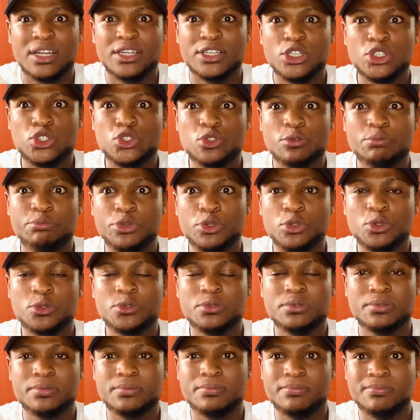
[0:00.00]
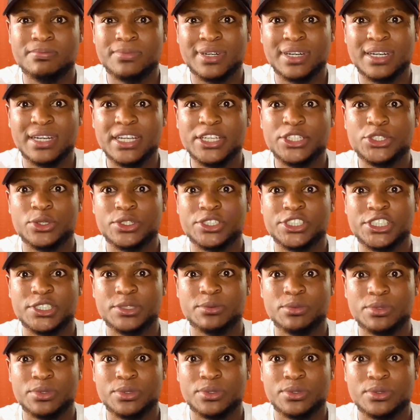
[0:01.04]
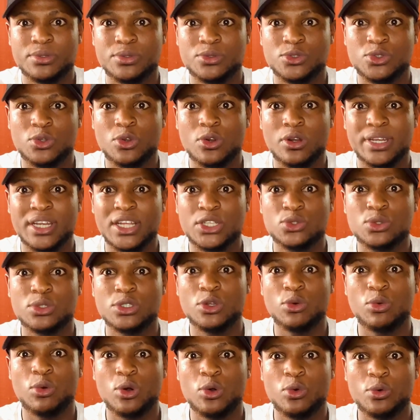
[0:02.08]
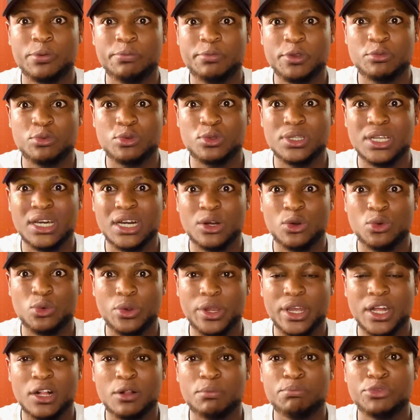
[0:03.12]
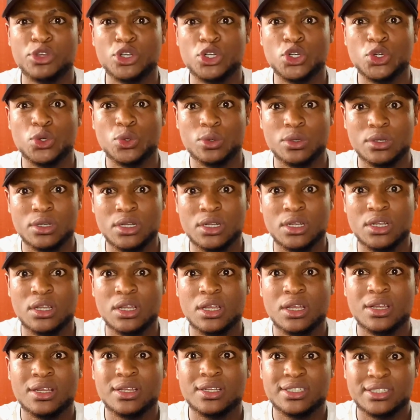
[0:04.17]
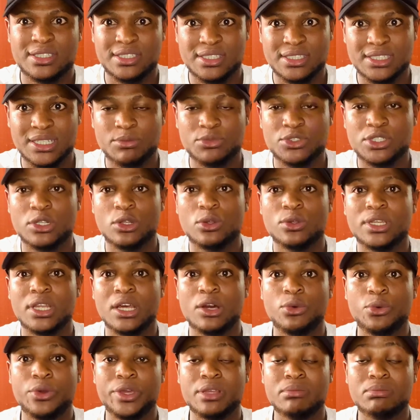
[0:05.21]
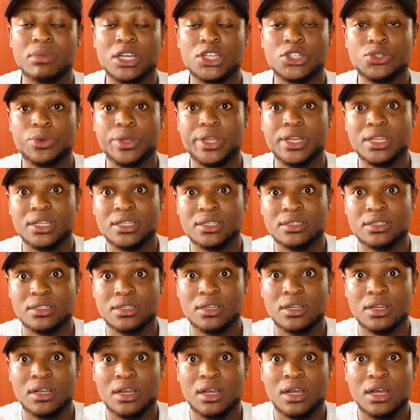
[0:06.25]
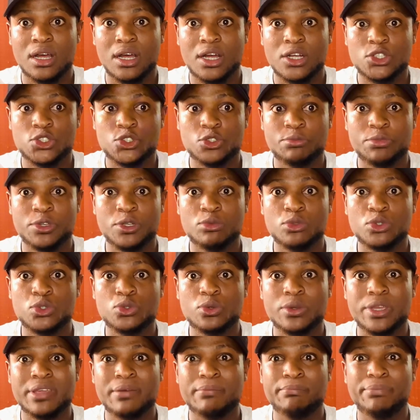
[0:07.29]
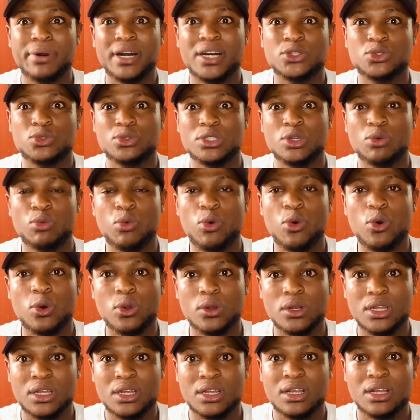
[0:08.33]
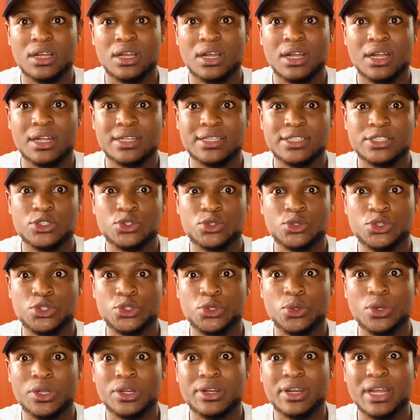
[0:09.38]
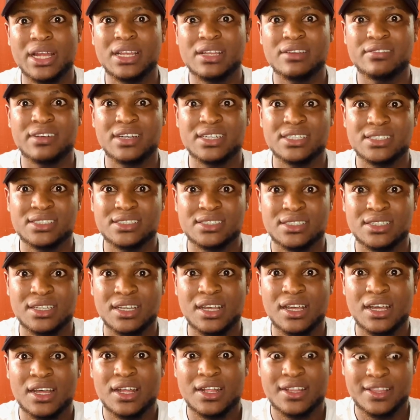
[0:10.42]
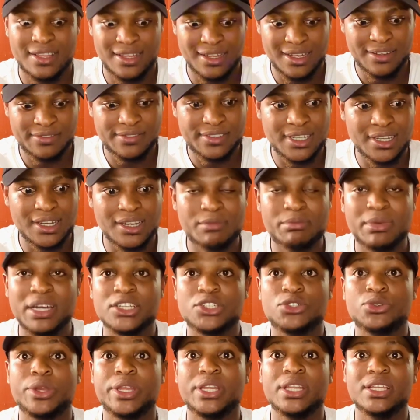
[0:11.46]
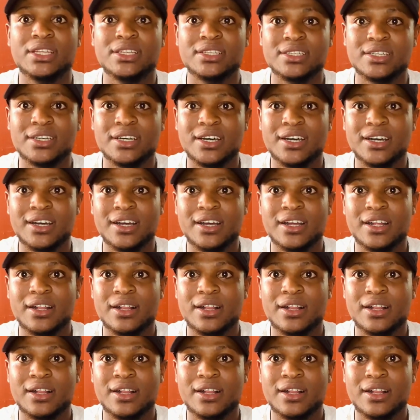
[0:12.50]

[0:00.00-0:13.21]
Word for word: I need to build relationship to connect to the world with people that will help me grow since I'm still undergoing my training and to be able to impact to the world is to show a relevance that after my training